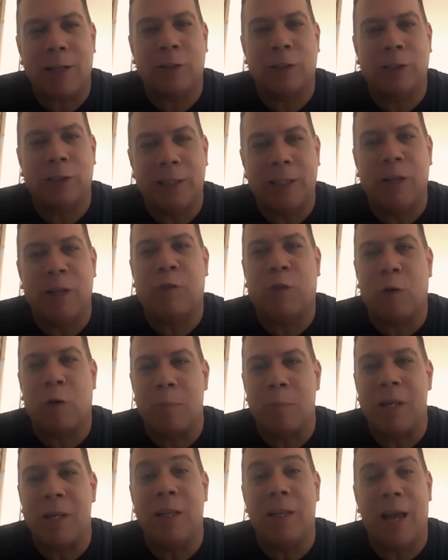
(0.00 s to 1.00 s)
because it did for
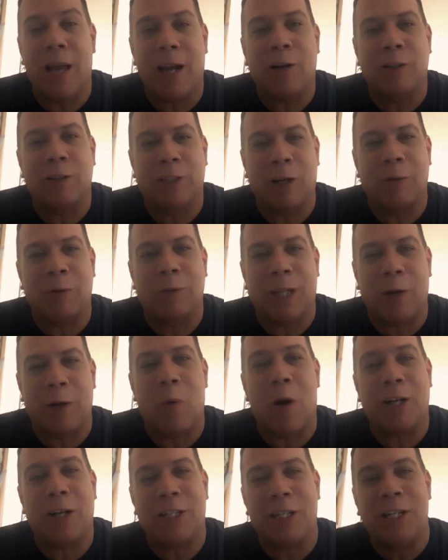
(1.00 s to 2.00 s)
me. Yeah, because I was like
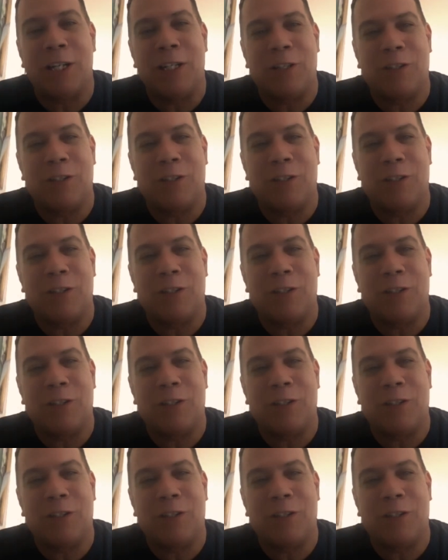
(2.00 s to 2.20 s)
watching these